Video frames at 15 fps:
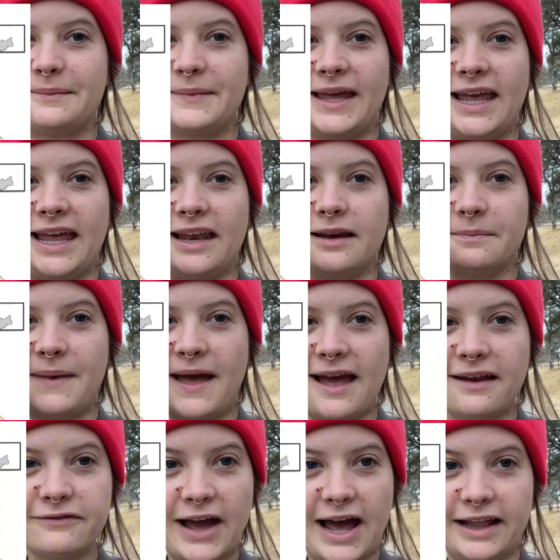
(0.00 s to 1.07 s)
in
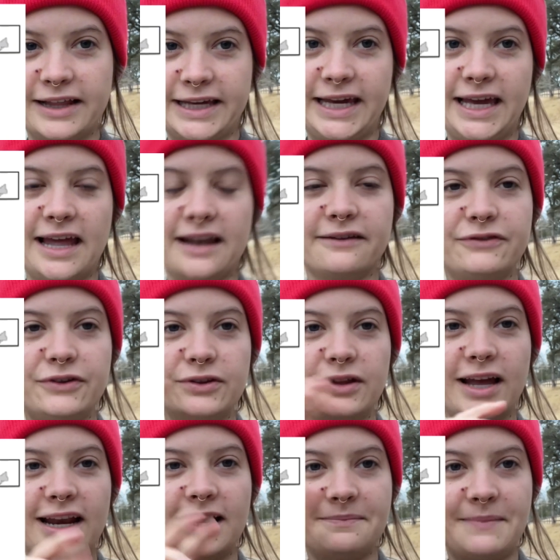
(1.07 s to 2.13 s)
Penn Valley, and if you
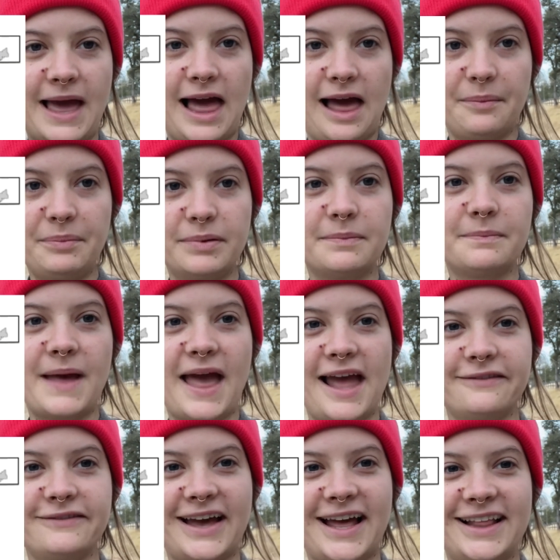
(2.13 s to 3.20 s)
look at a map,
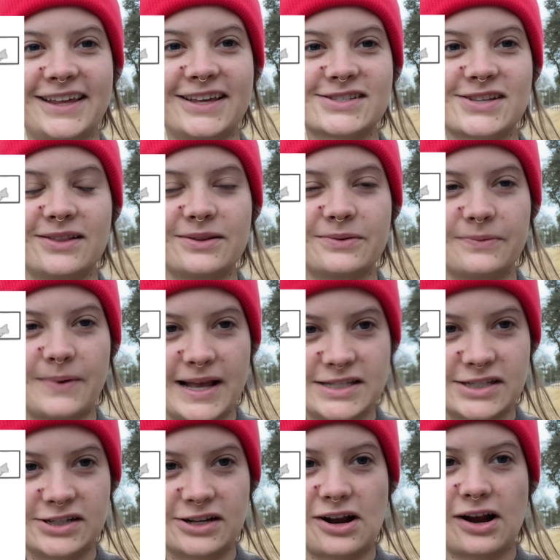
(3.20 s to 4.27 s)
Penn Valley is on the
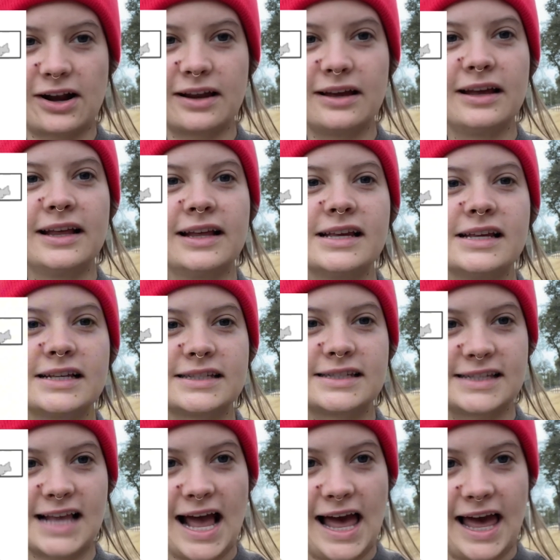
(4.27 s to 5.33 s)
western
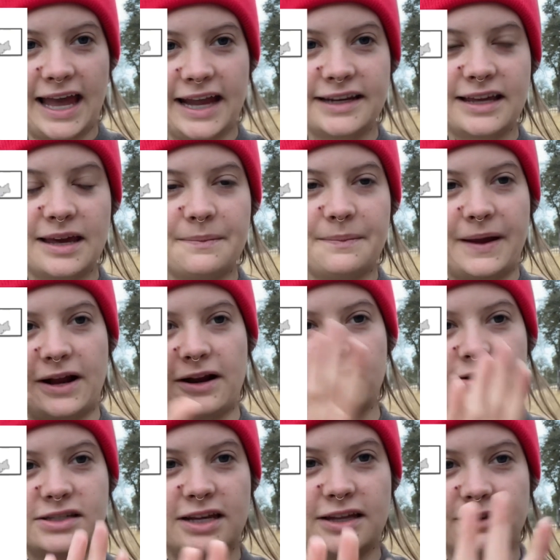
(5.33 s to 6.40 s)
side
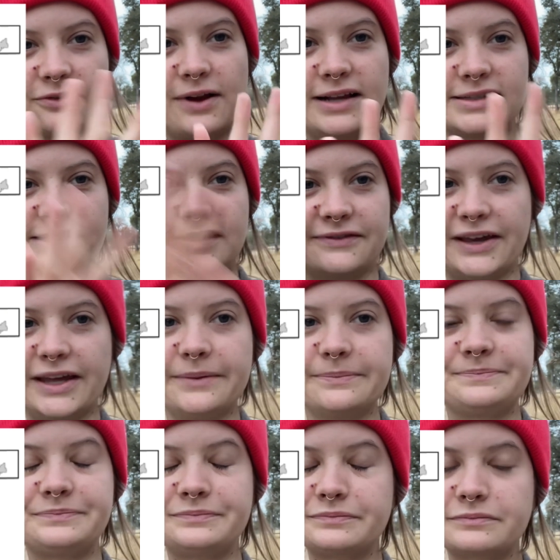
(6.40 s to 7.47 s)
compared to the rest of it.
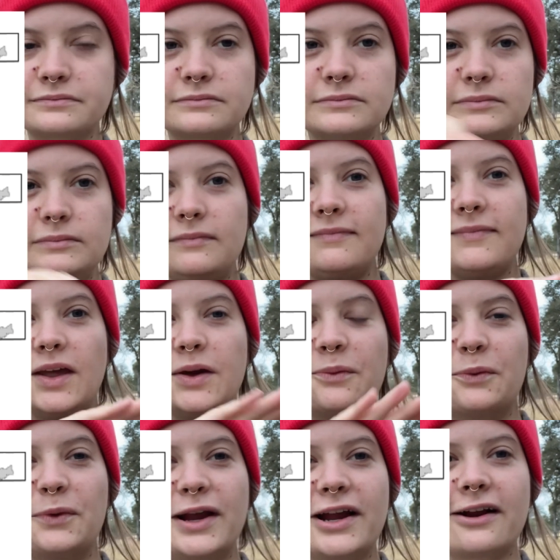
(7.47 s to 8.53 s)

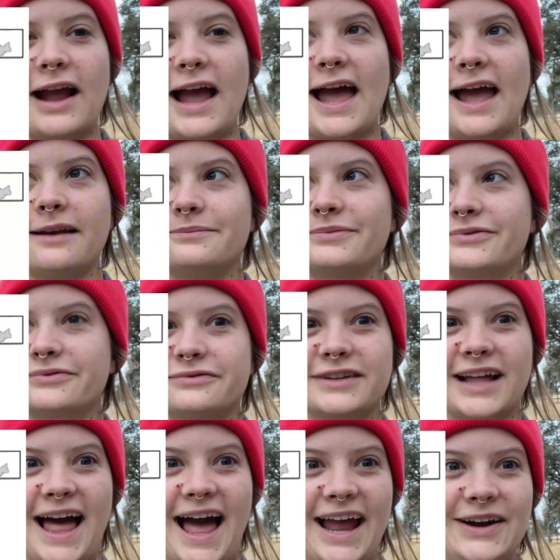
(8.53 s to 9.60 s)
We're at,
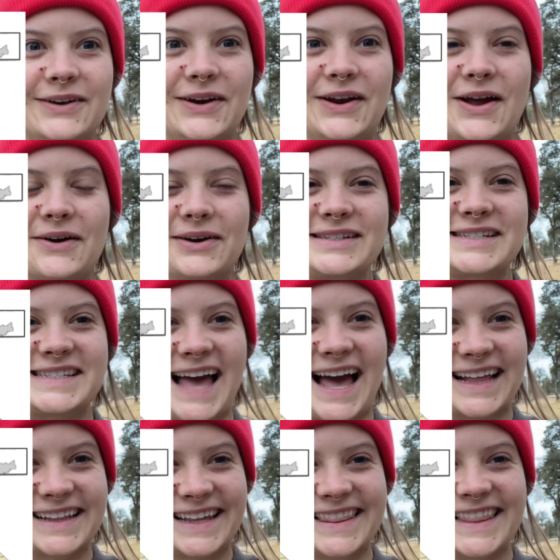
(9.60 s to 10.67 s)
I don't know
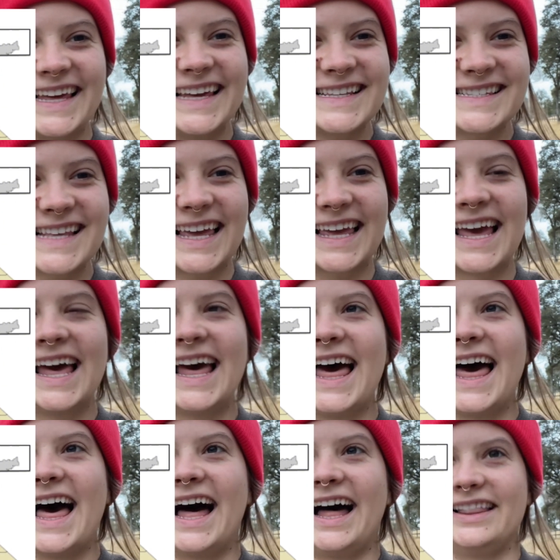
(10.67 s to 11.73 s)
exactly, I think it's like
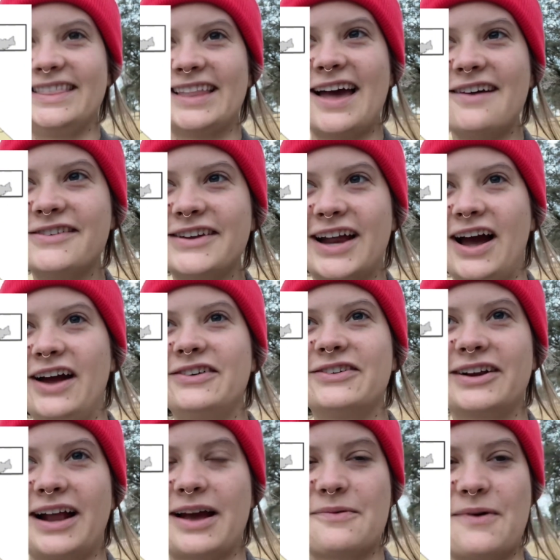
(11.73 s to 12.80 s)

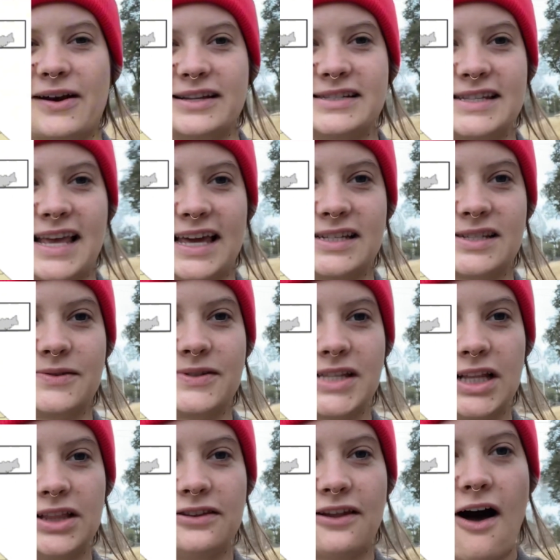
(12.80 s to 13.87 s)
1,100, I want to say. So it's
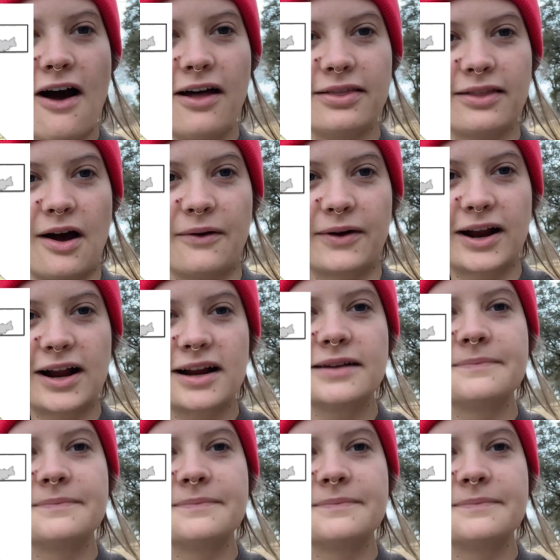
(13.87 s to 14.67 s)
a lot lower.